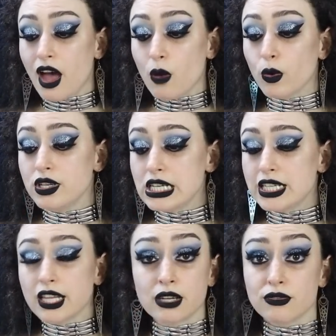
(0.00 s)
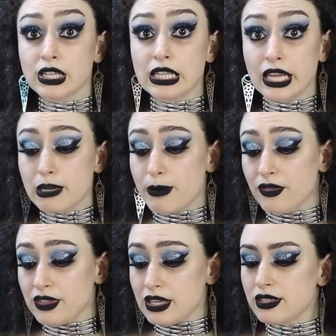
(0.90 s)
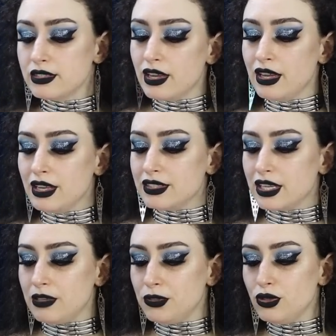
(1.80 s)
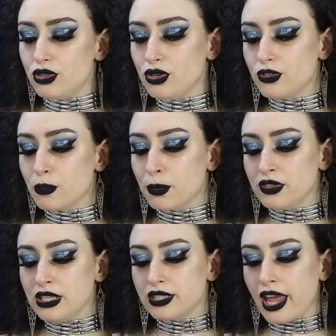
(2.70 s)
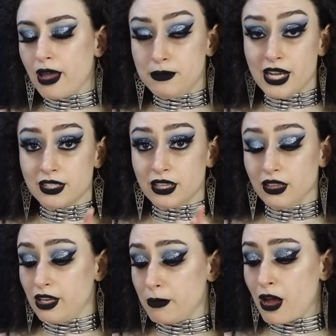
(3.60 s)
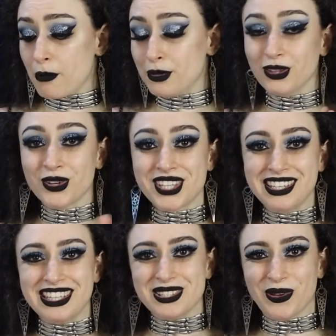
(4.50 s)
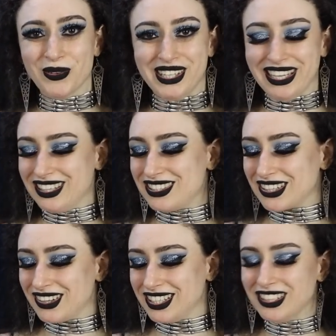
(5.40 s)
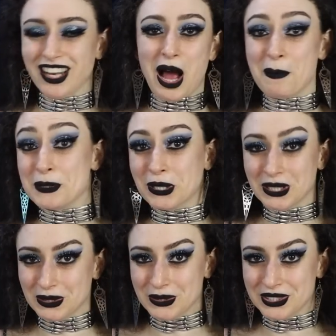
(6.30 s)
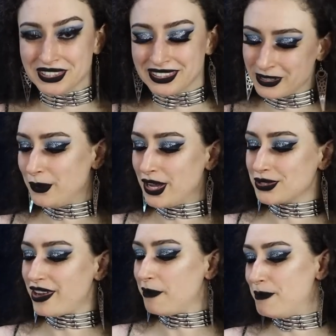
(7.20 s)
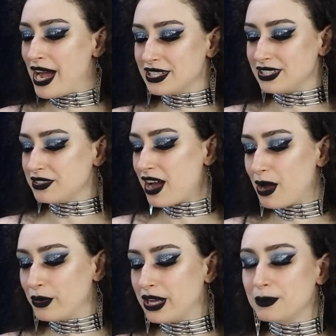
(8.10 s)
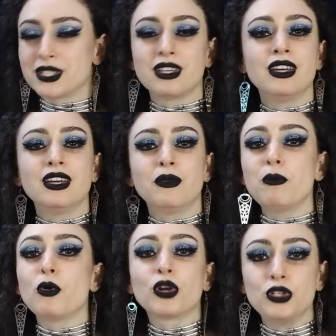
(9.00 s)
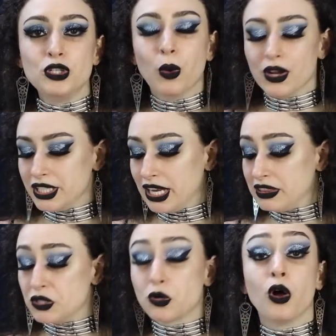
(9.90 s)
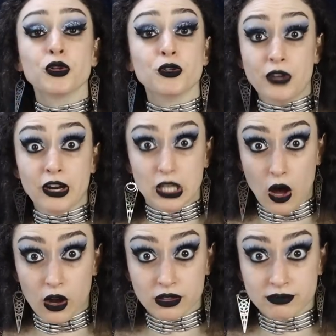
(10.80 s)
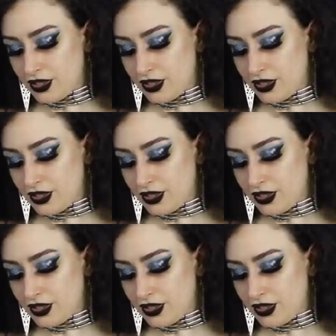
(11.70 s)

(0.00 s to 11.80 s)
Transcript: And one detail I really like about these is that if you choose to put the Sam next to the lollipop, it looks like he's holding it. So a little optical illusion. We also have bats and cobwebs. What more could you want? Again, these are also very long.